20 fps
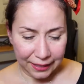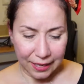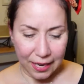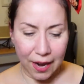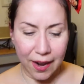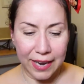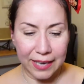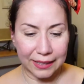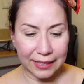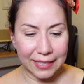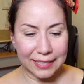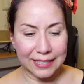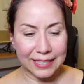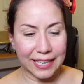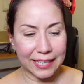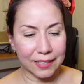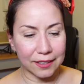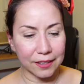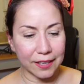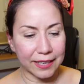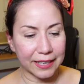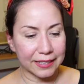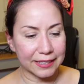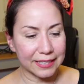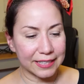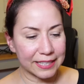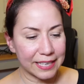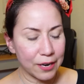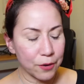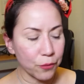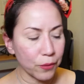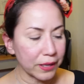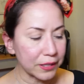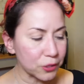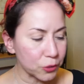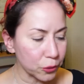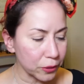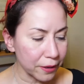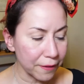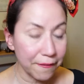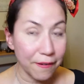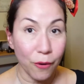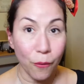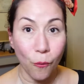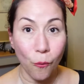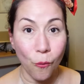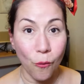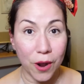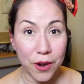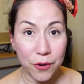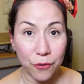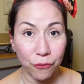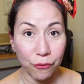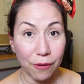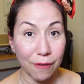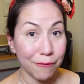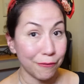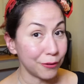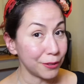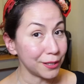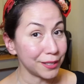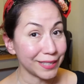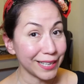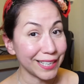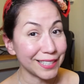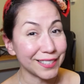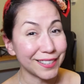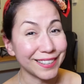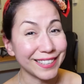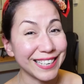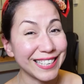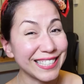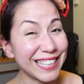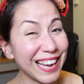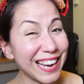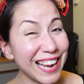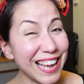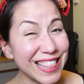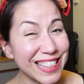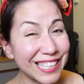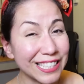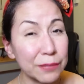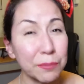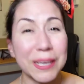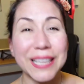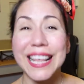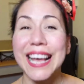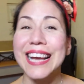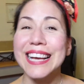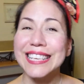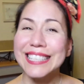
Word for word: All right, let's take a look and see what sort of wonderful full-size goodies I got this month.